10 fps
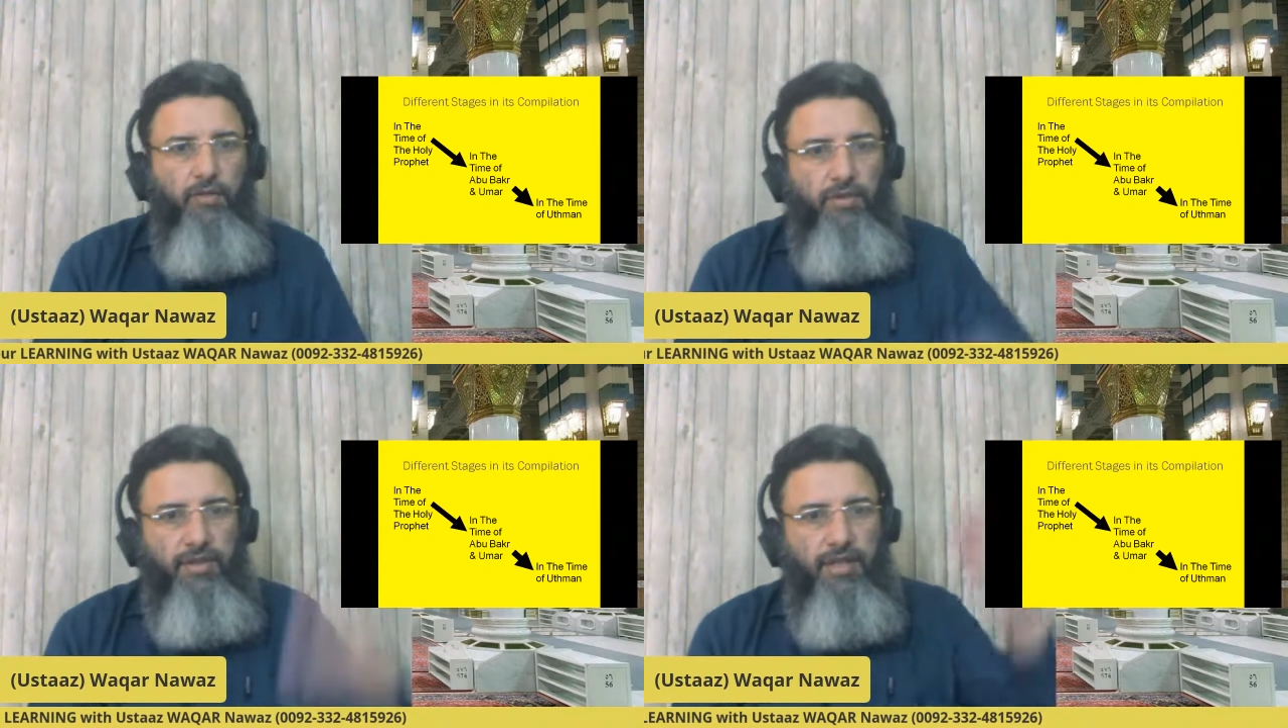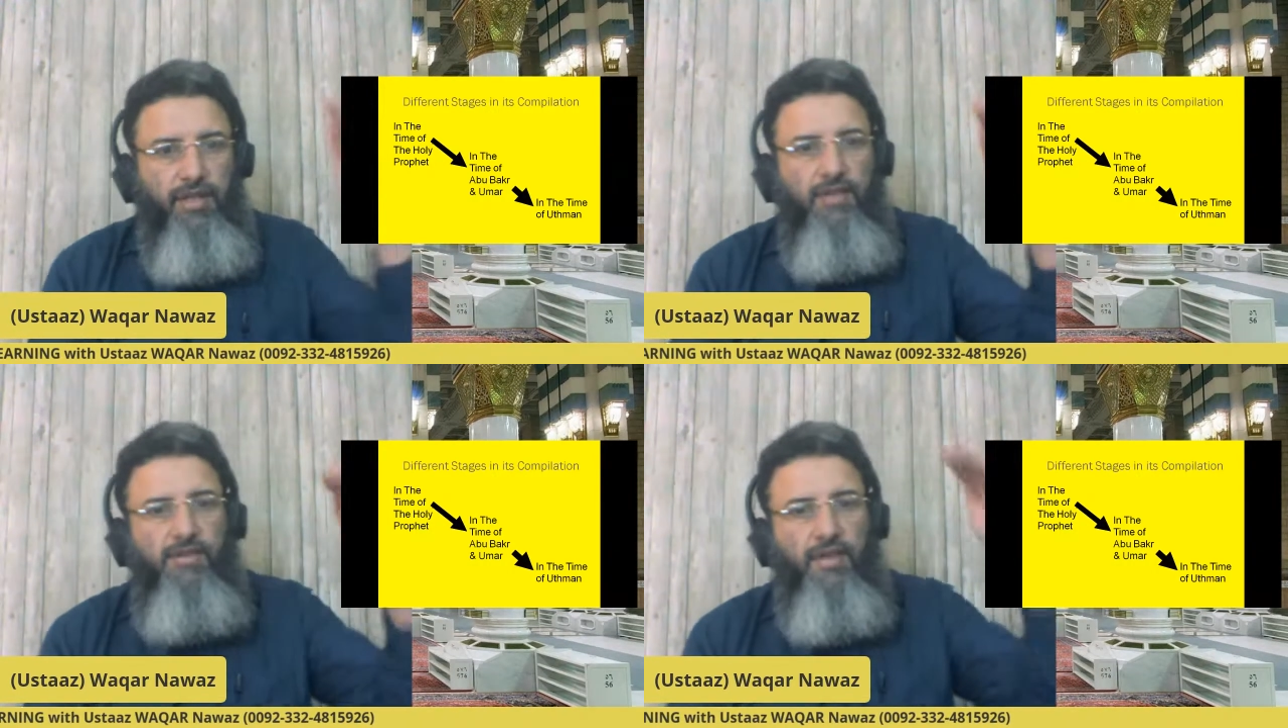So
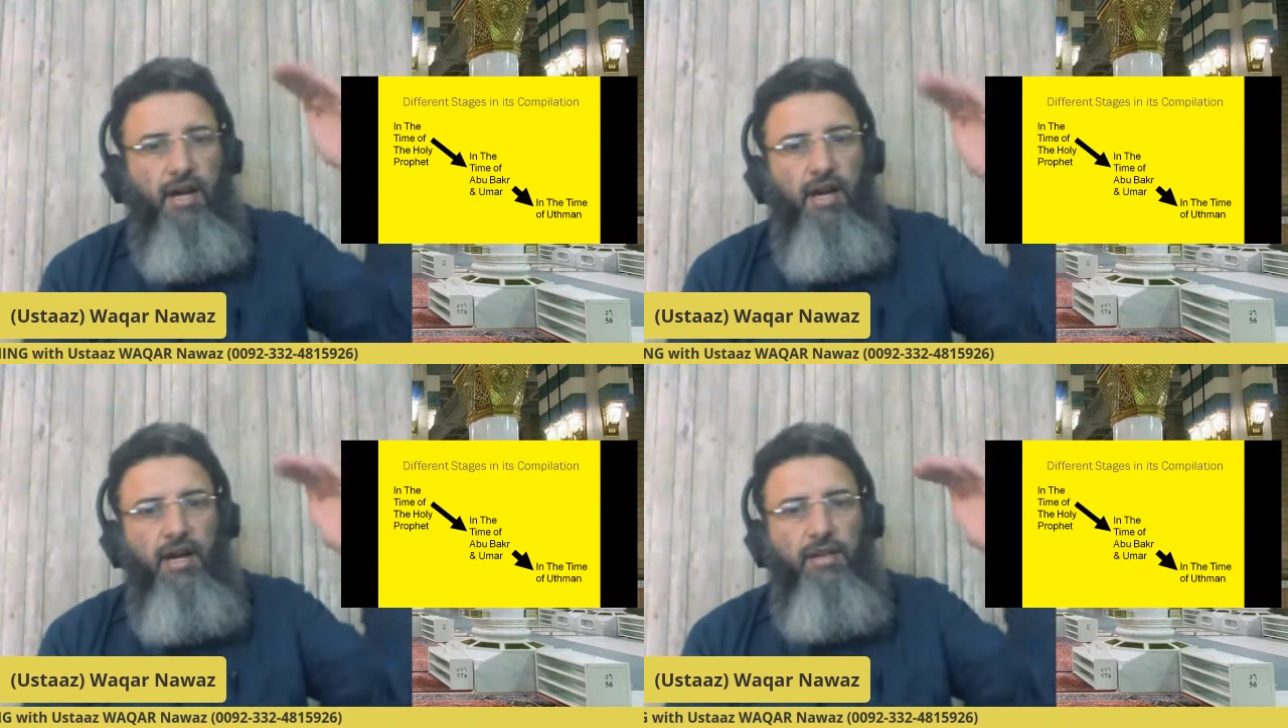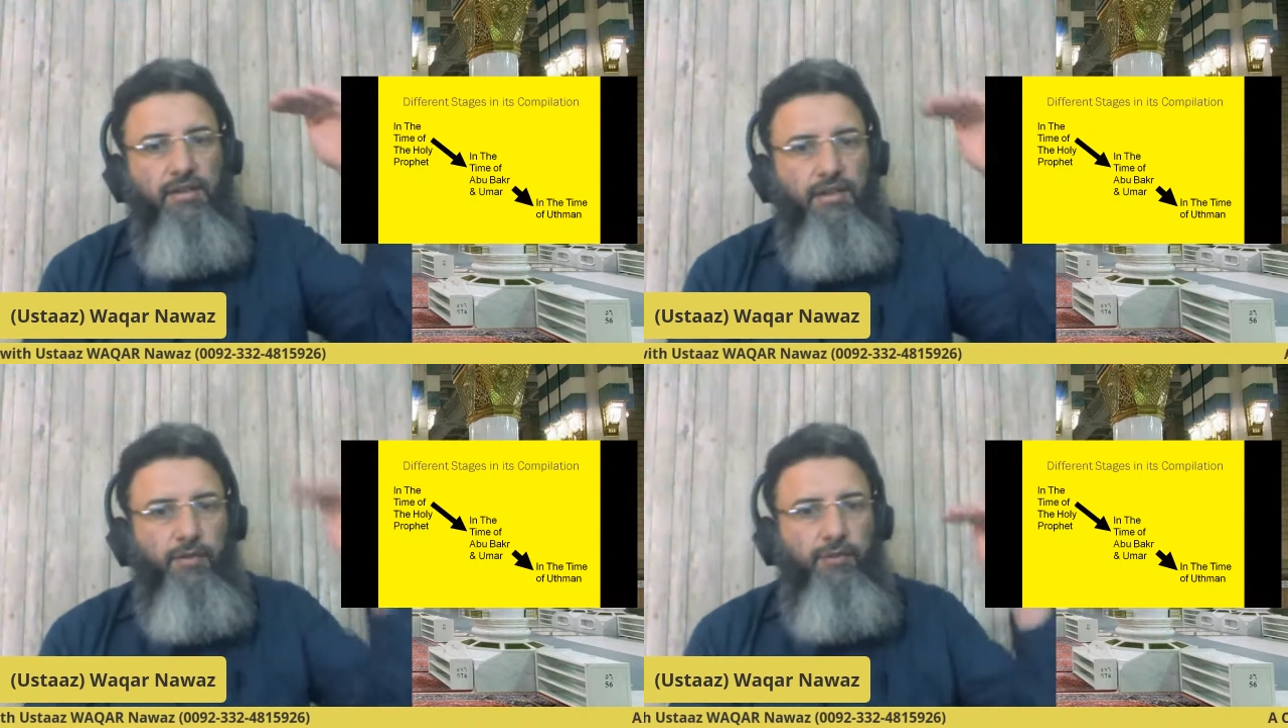these are
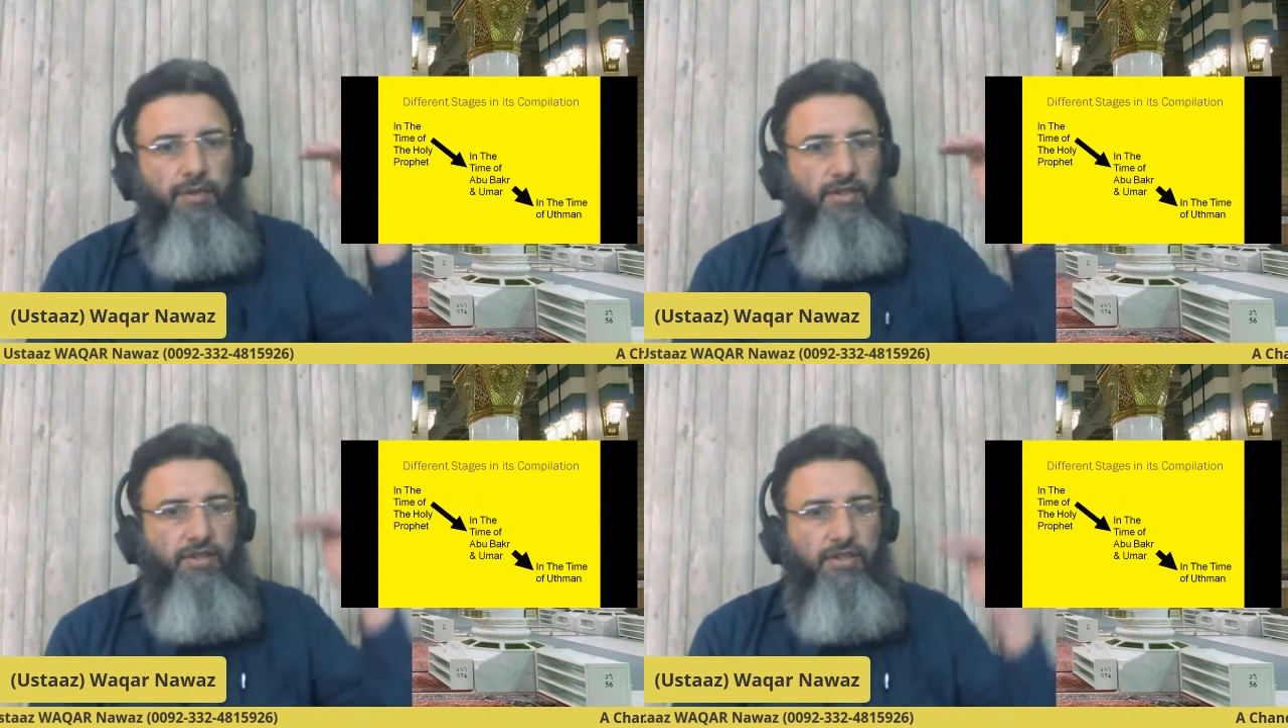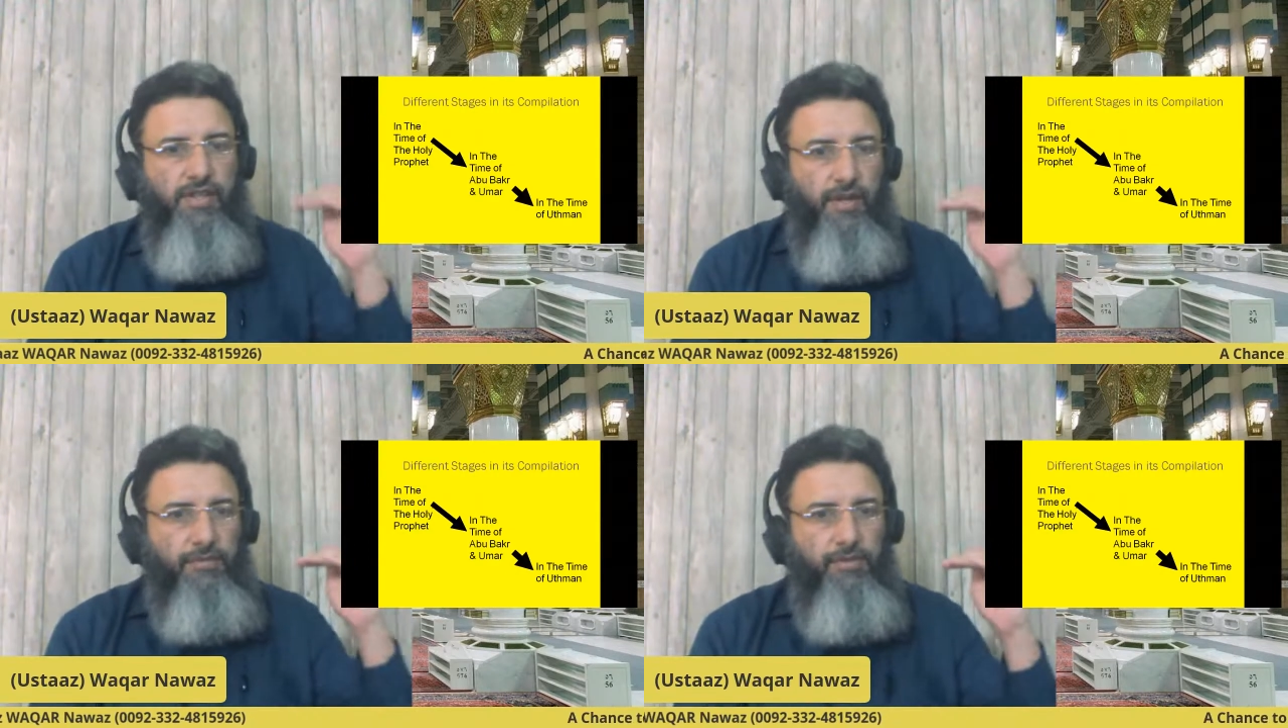the different
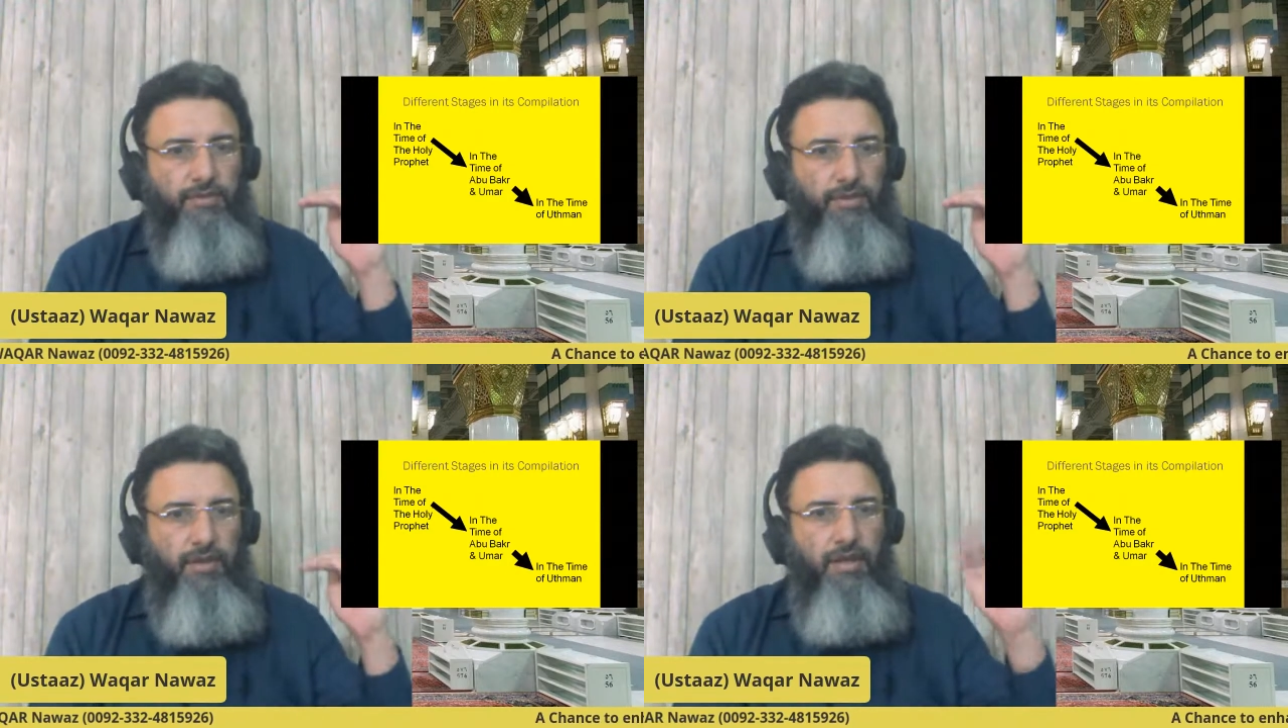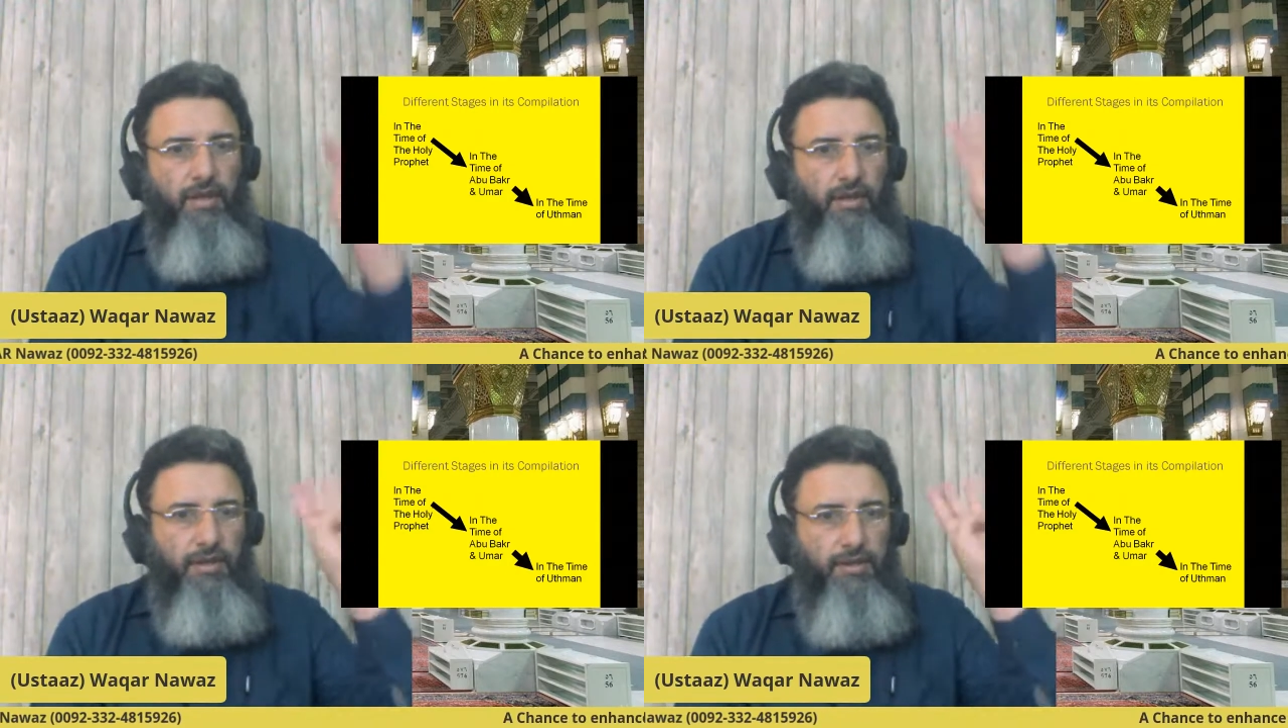steps,
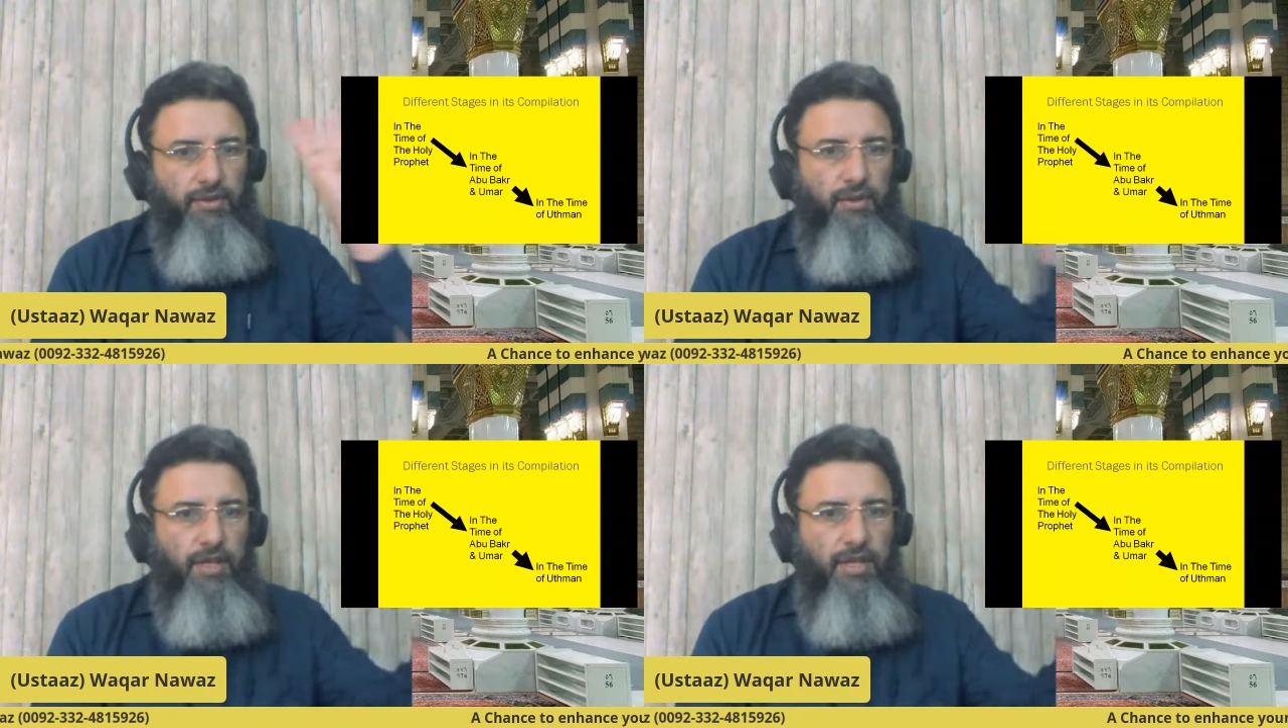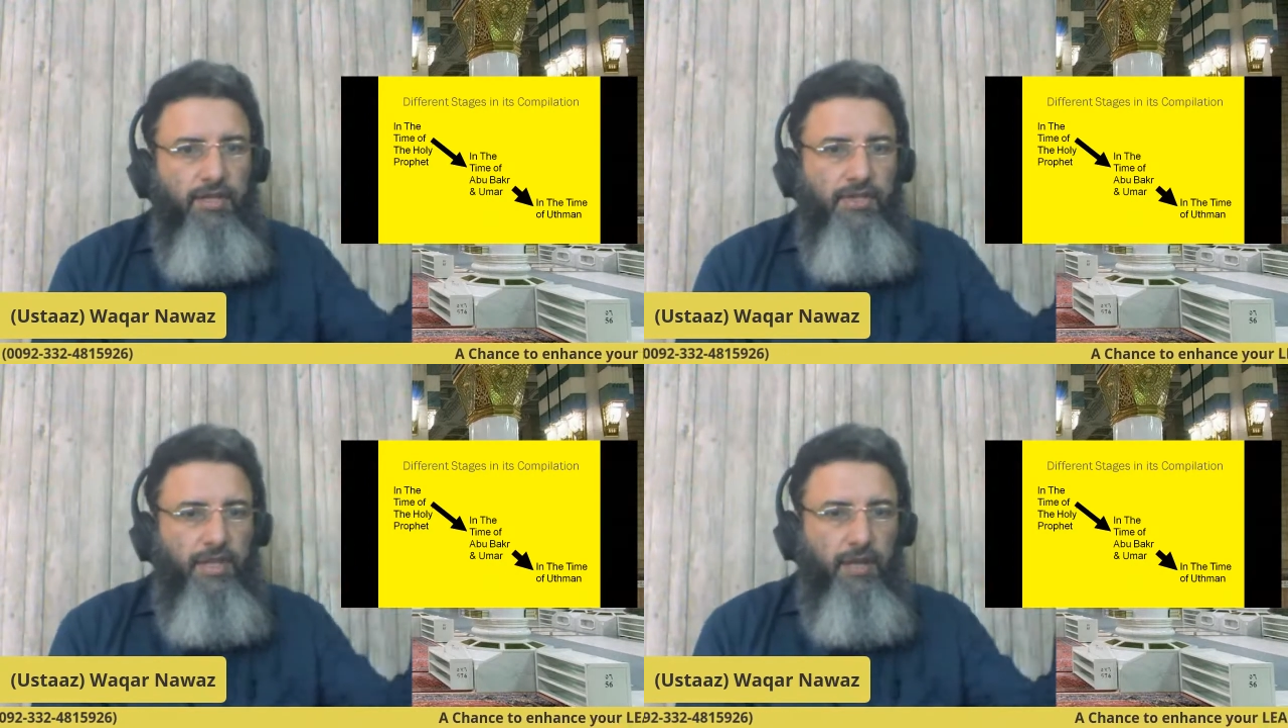the three
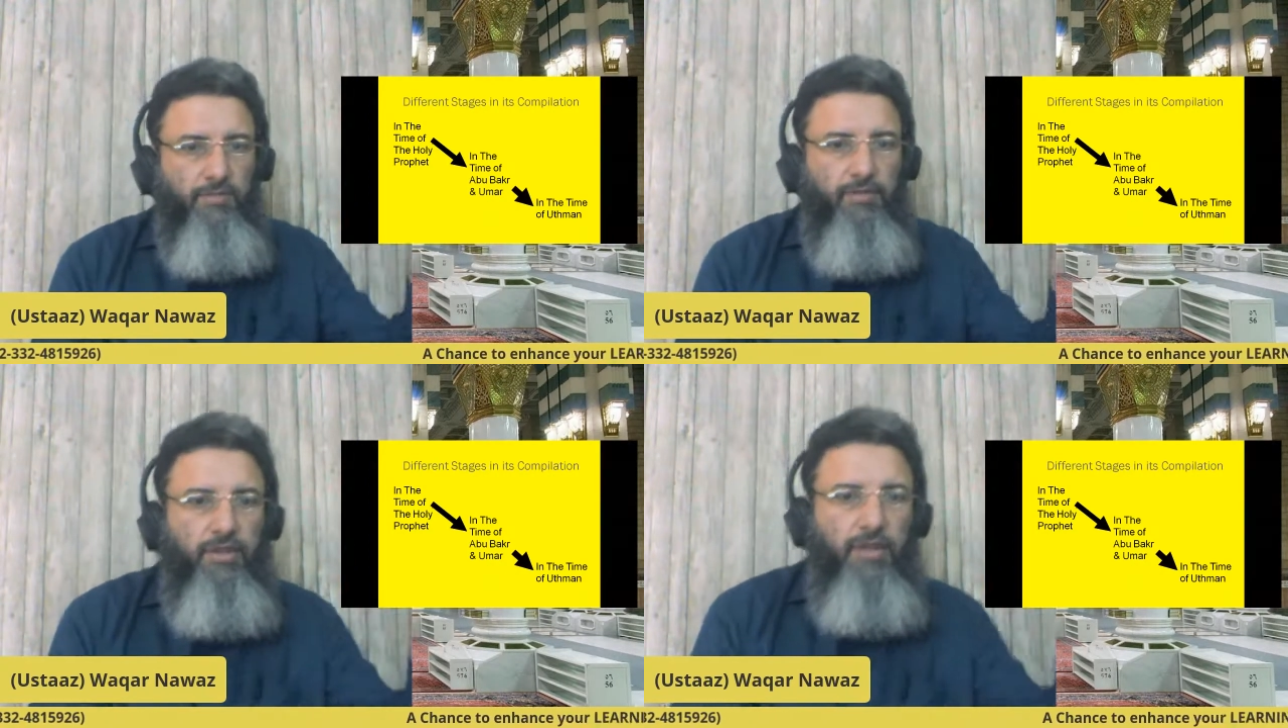steps